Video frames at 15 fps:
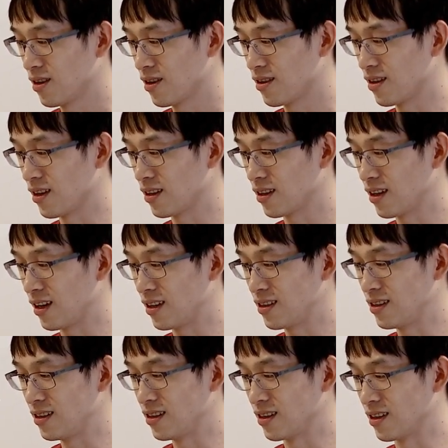thing
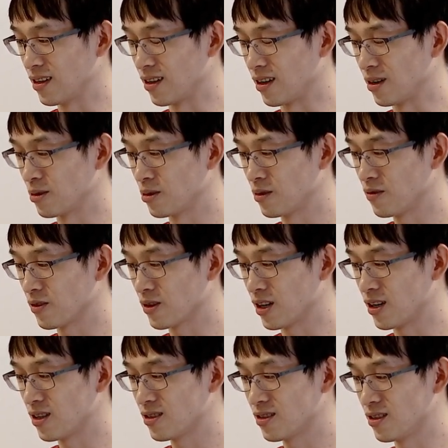that I don't know if you
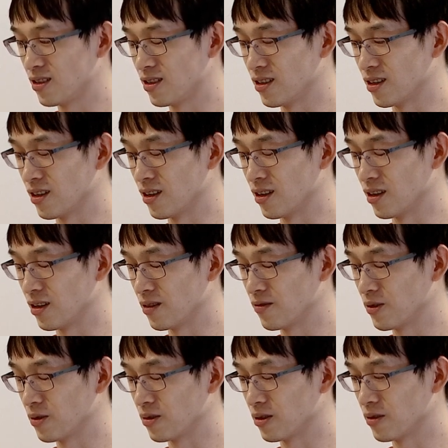guys
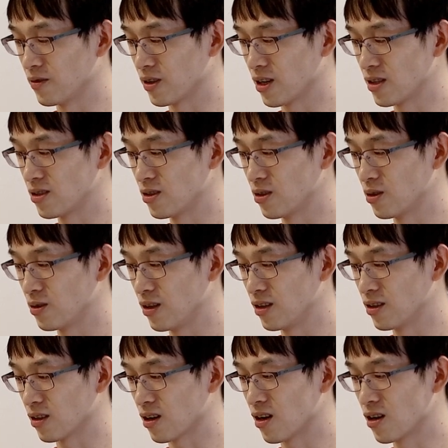if you guys know that
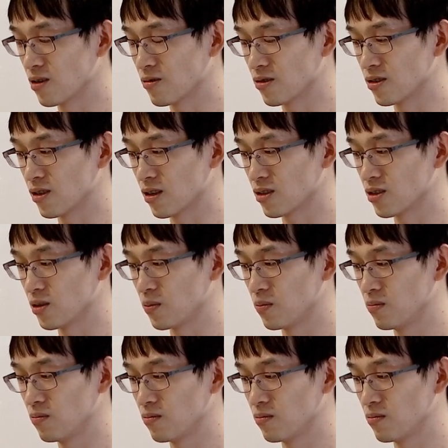the Congress actually